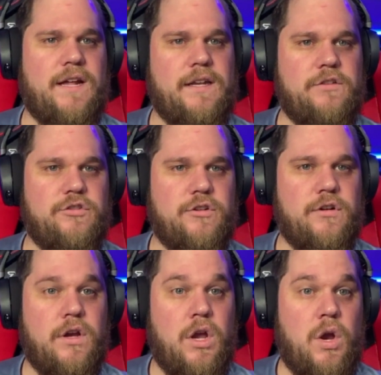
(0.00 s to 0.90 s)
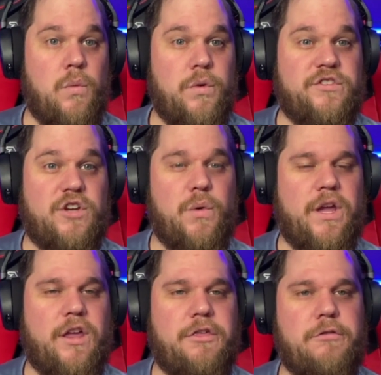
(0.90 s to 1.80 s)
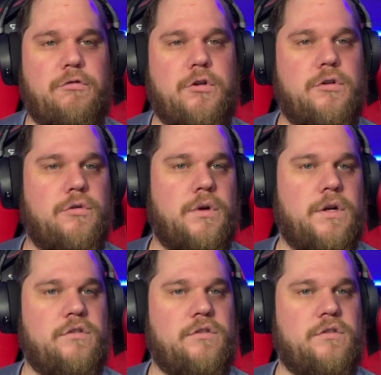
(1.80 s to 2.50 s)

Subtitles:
nature was going through